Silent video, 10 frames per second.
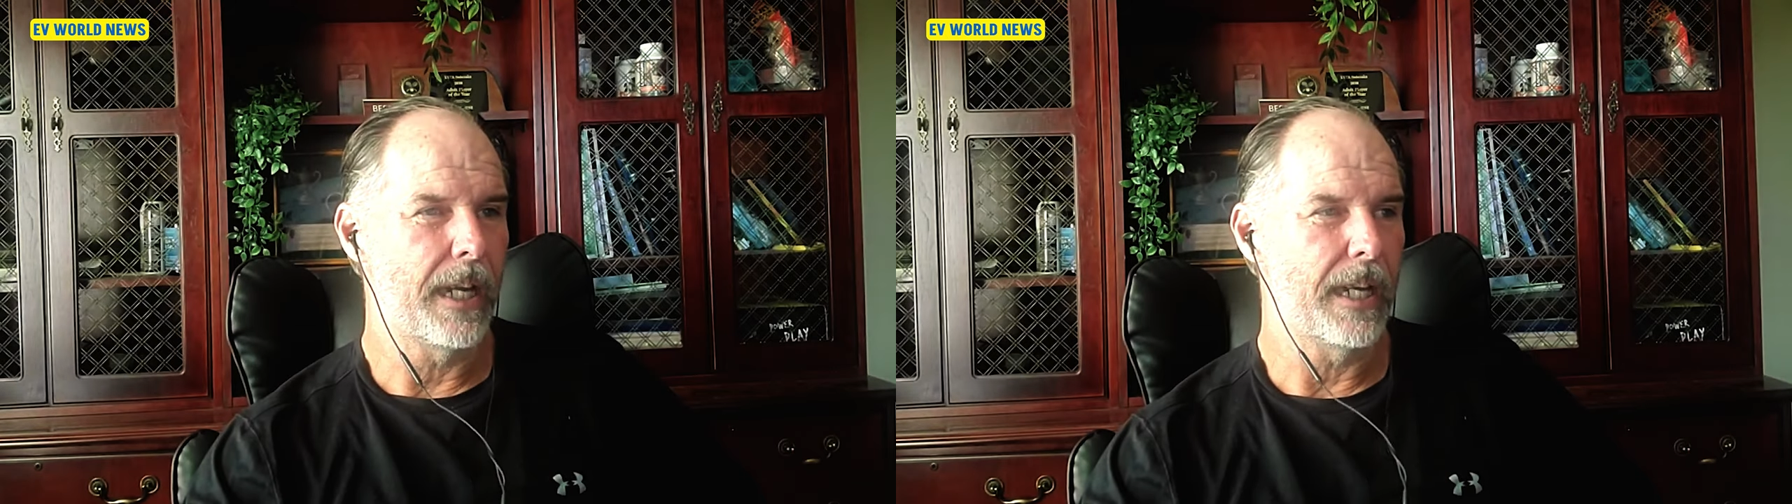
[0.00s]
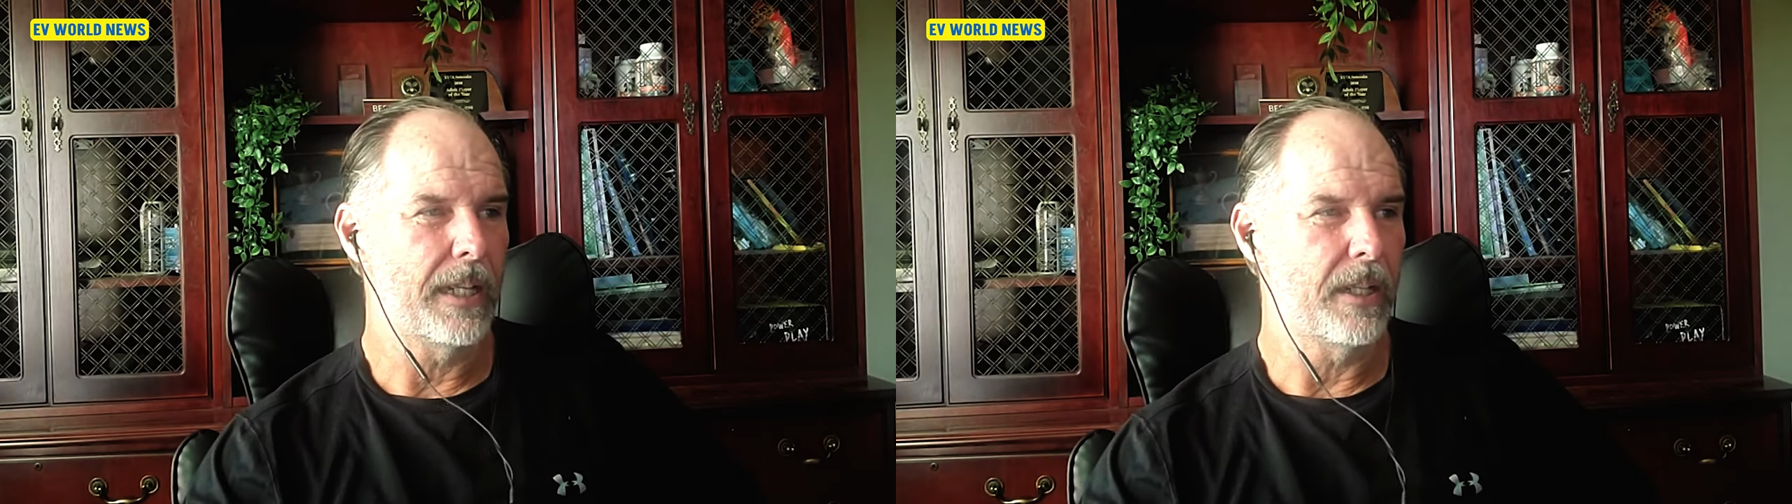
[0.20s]

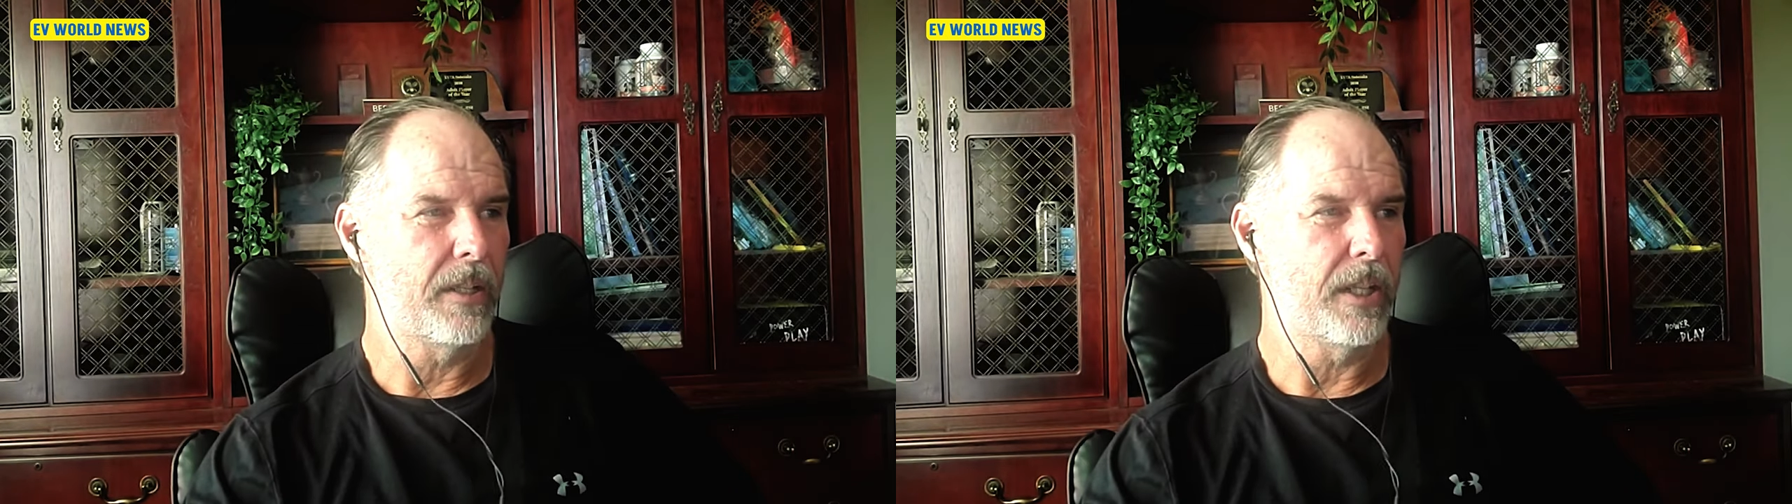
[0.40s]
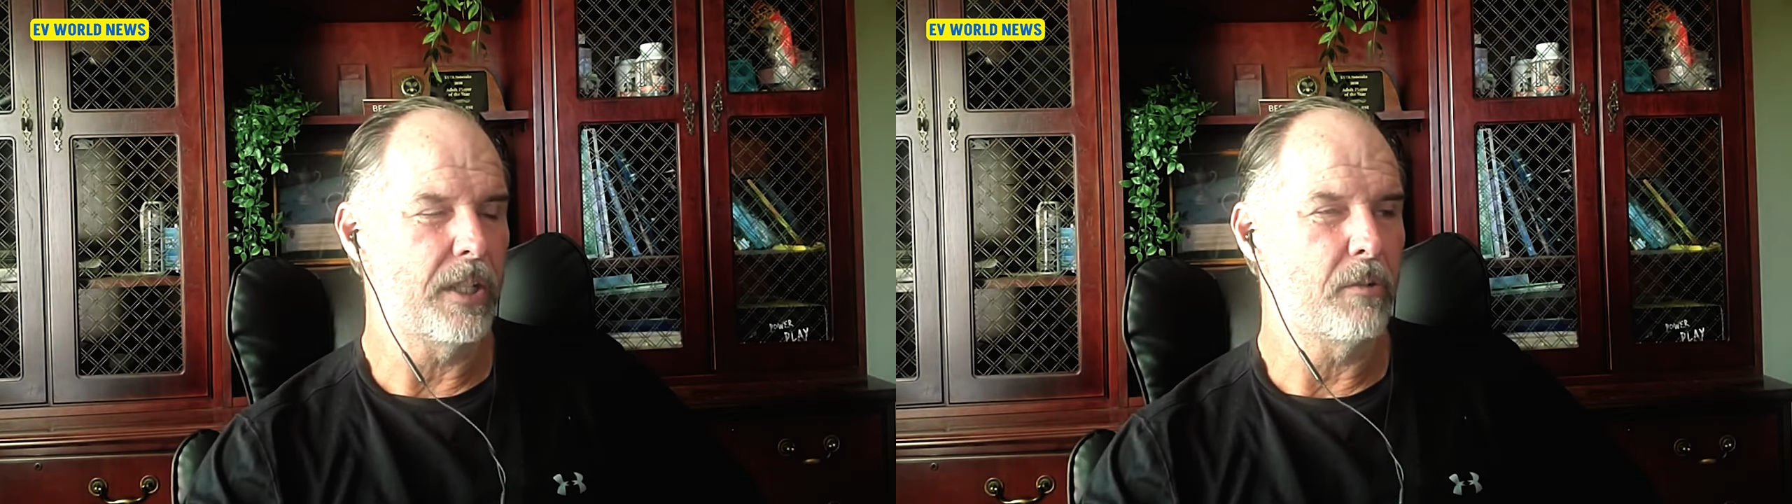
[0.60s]
And
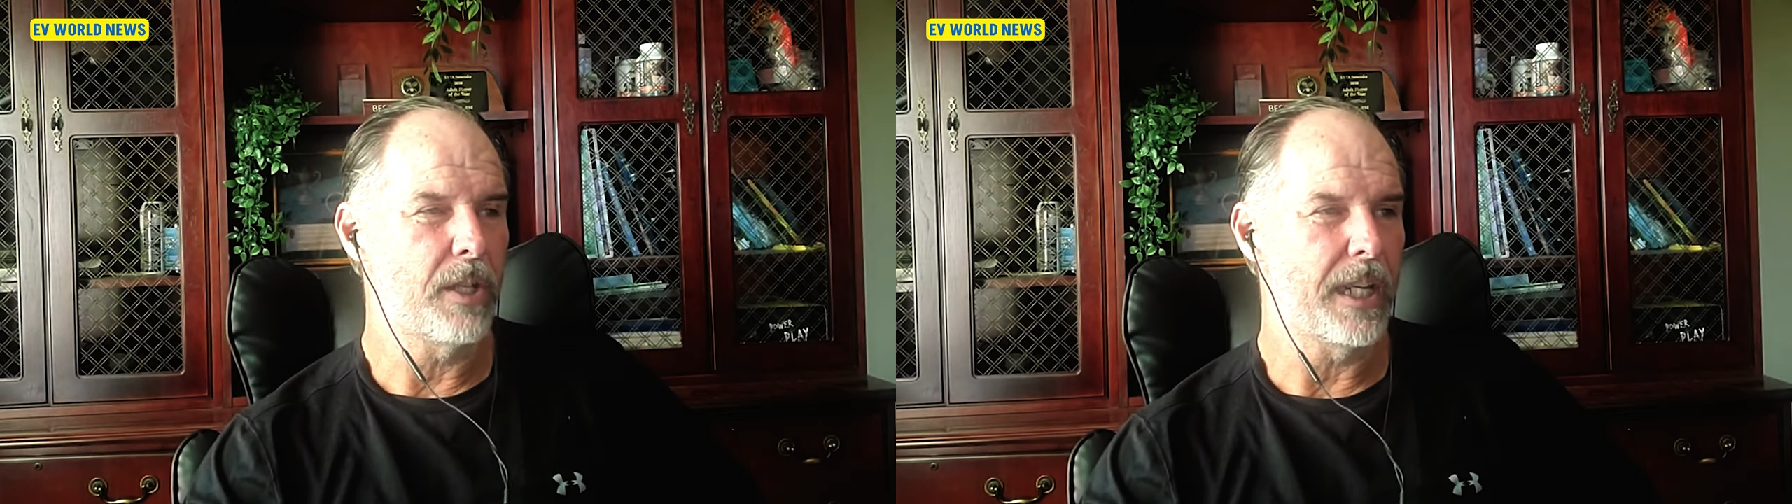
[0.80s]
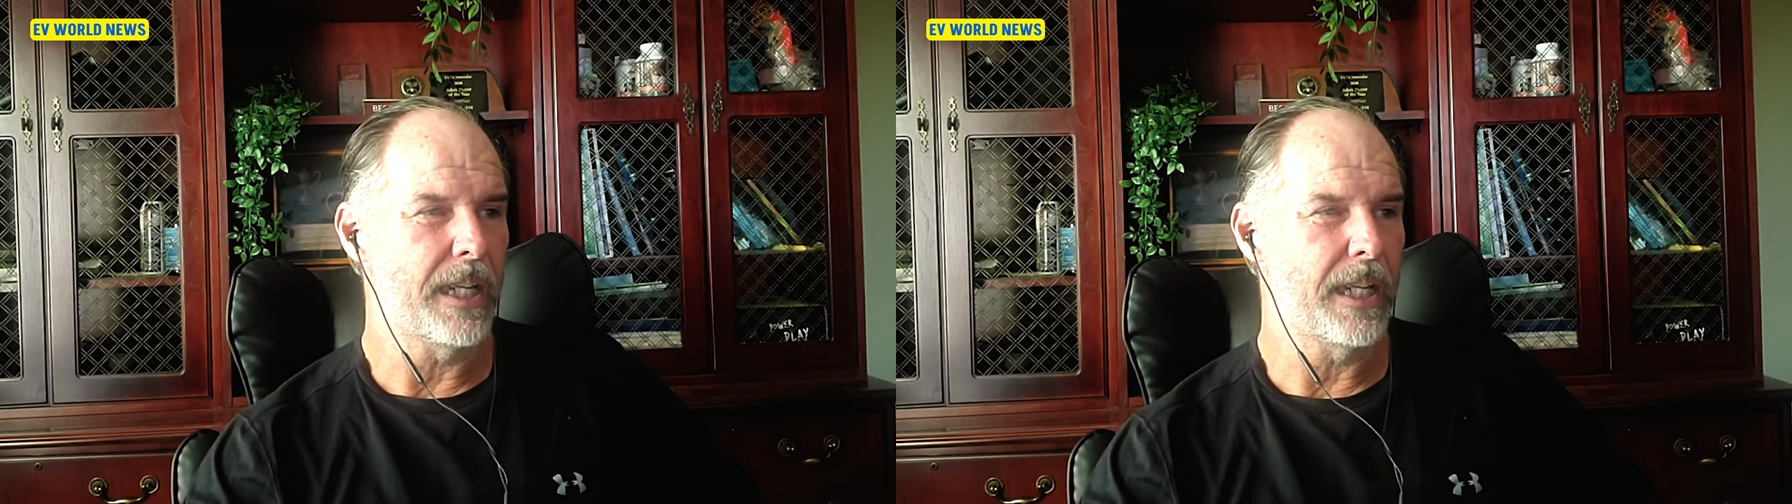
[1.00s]
then you
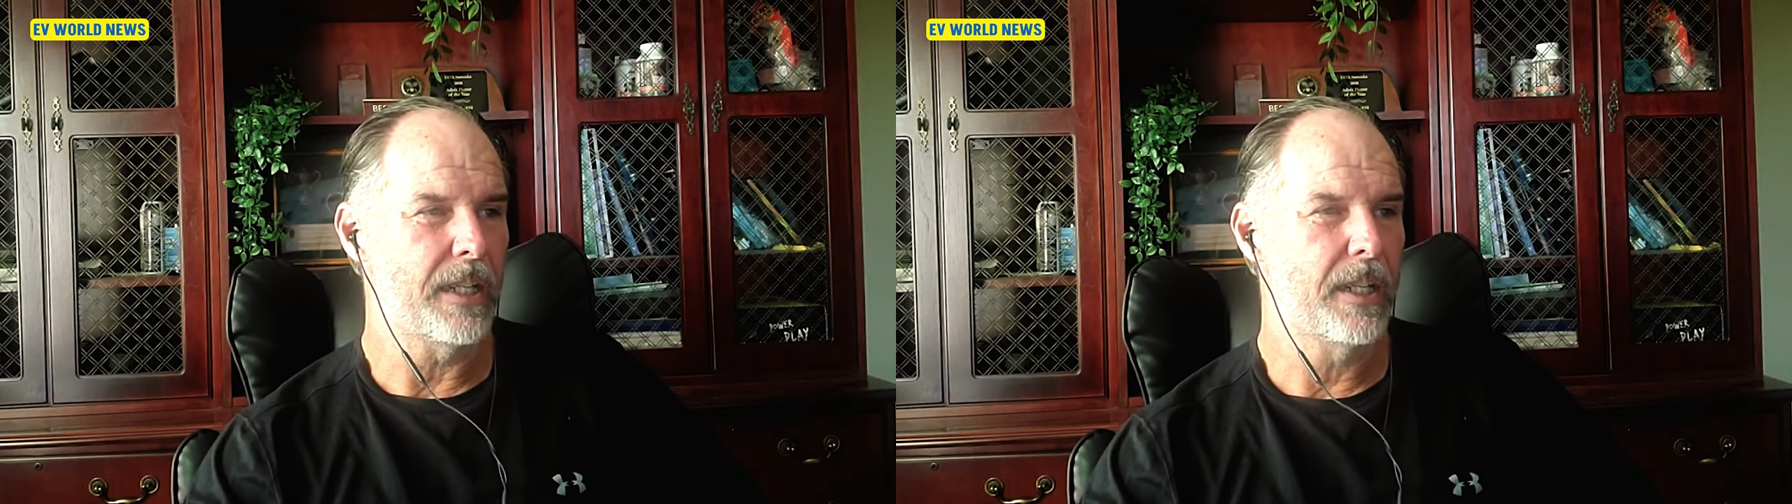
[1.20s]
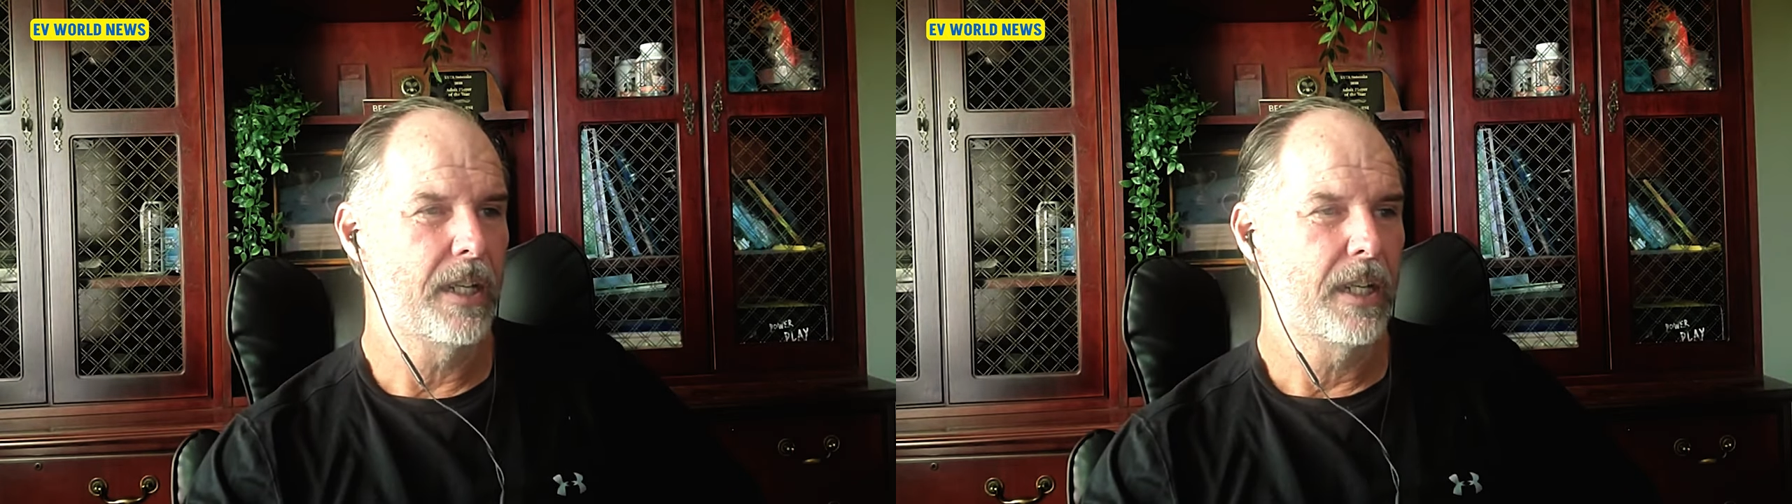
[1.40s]
take
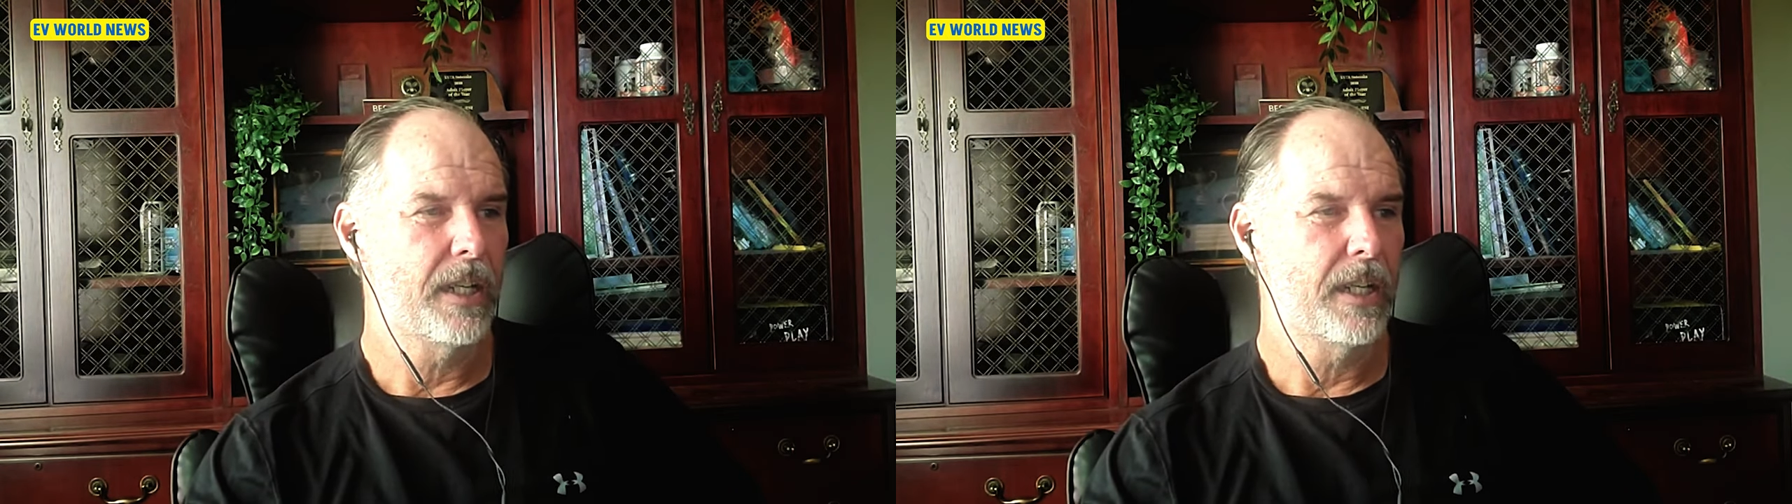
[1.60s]
in